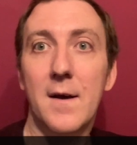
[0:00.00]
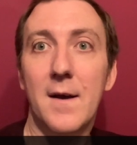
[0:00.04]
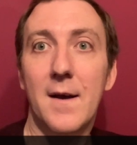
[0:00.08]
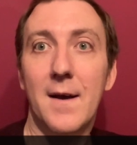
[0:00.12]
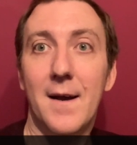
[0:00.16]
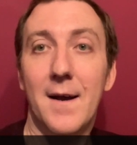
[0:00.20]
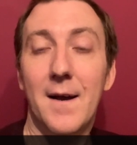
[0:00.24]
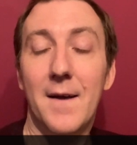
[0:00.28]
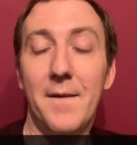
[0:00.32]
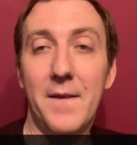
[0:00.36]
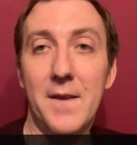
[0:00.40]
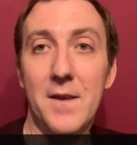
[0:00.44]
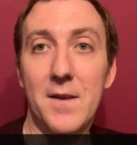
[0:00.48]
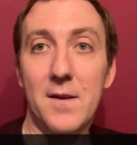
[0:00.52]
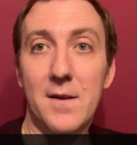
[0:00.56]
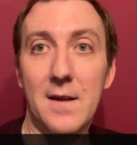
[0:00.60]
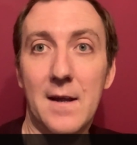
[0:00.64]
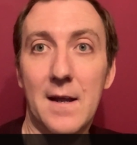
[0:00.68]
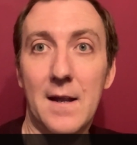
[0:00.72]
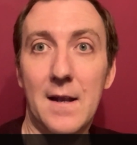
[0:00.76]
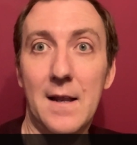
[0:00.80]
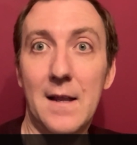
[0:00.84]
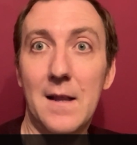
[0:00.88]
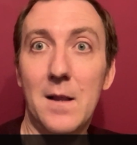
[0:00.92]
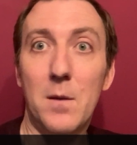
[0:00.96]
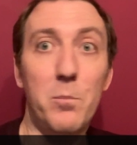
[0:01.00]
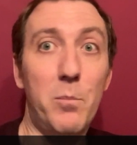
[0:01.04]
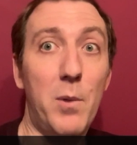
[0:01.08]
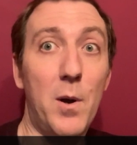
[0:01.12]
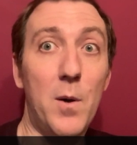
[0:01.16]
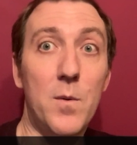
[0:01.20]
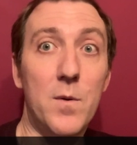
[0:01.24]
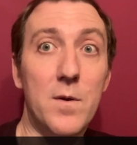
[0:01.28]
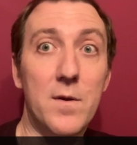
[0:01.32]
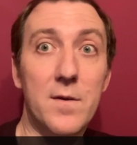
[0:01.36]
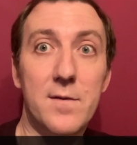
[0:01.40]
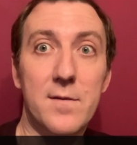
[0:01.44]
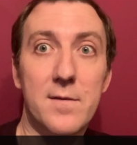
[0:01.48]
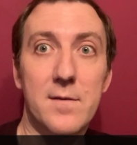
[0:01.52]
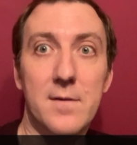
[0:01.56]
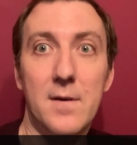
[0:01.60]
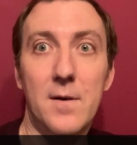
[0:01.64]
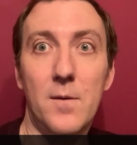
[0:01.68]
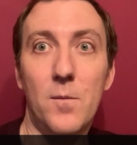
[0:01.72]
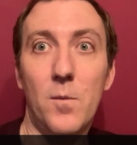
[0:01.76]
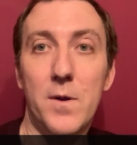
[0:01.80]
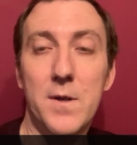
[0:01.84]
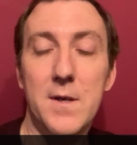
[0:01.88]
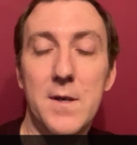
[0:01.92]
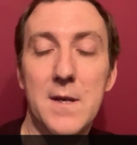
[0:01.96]
and then you can get a little bonus
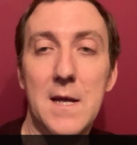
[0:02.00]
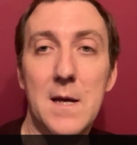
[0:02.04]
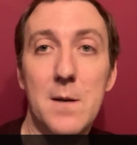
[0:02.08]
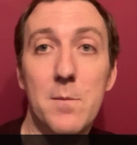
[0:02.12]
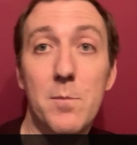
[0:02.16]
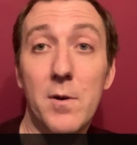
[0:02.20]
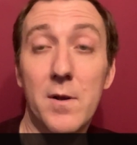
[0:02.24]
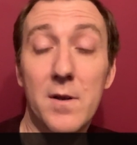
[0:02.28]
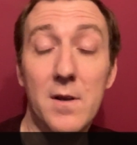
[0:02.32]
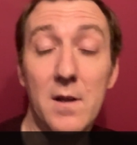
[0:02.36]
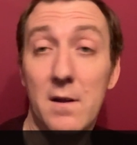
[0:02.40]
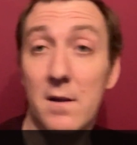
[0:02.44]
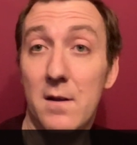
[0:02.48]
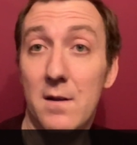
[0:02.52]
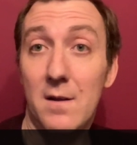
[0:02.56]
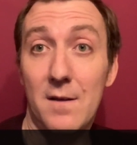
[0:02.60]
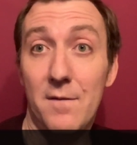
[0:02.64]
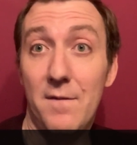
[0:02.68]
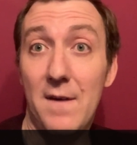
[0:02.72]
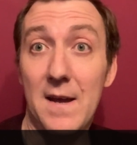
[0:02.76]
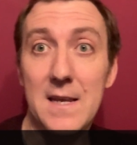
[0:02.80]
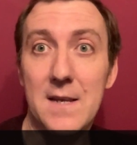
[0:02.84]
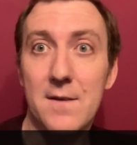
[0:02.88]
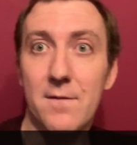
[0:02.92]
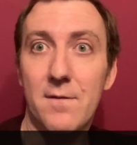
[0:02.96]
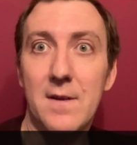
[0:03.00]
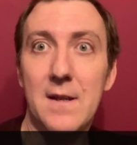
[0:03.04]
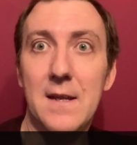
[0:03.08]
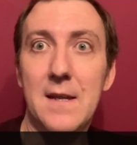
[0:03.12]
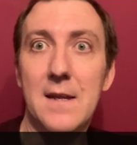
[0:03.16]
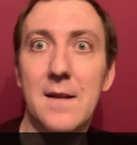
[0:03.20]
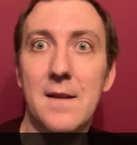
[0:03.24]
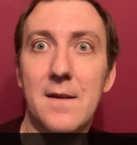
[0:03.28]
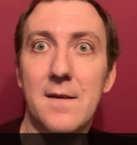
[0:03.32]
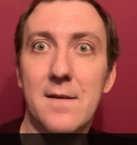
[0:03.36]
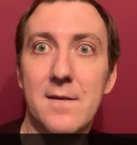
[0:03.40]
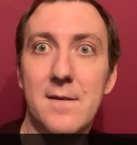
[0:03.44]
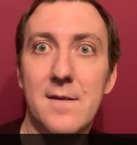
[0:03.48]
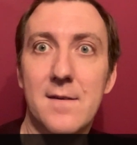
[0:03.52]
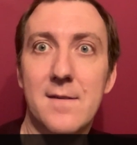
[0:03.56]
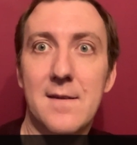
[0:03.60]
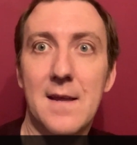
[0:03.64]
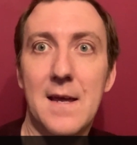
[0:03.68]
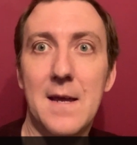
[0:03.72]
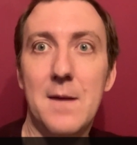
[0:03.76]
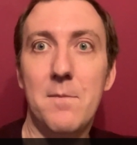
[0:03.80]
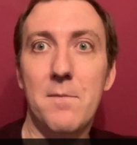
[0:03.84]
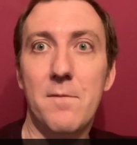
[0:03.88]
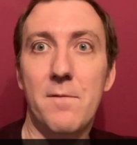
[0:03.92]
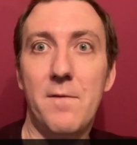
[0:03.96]
1 year, but effectively it's the
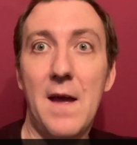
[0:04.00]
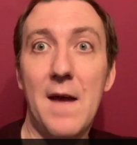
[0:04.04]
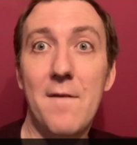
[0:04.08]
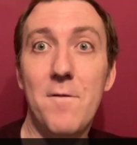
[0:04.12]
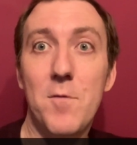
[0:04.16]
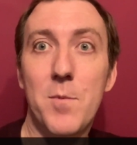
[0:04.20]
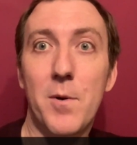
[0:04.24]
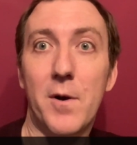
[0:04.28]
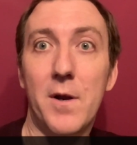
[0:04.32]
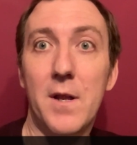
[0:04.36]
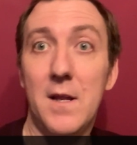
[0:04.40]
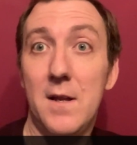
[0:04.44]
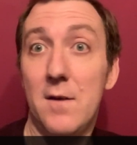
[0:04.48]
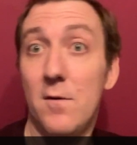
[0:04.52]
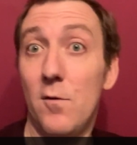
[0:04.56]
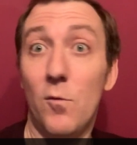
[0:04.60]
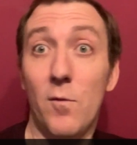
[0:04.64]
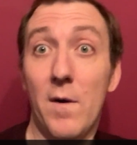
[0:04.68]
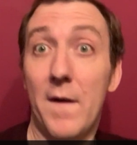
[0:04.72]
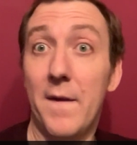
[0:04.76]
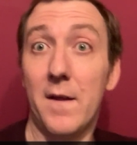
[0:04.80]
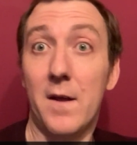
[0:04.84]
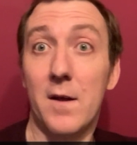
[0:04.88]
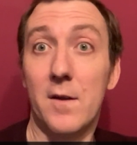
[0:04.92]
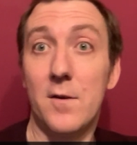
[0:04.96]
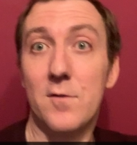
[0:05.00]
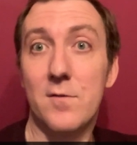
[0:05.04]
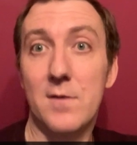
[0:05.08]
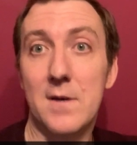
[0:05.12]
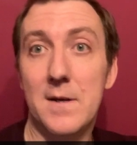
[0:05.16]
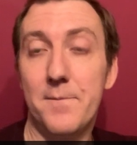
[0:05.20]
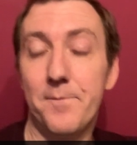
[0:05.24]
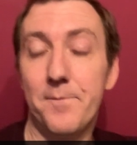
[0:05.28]
same for everybody all around the country.